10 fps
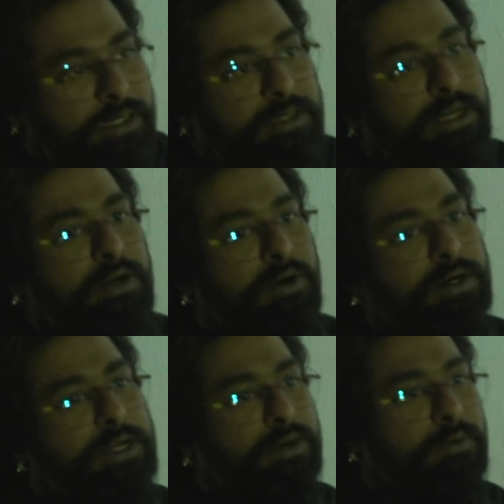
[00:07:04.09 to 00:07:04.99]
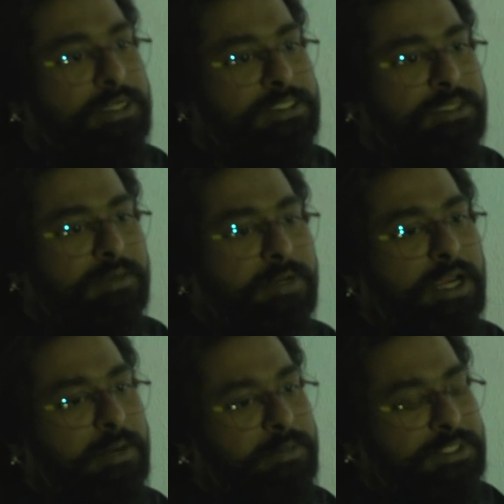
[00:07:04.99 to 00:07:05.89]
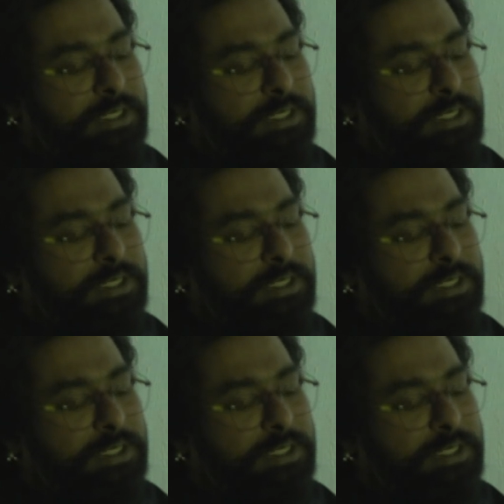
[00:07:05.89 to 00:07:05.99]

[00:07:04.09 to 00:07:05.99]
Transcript: it, and not in ways that perhaps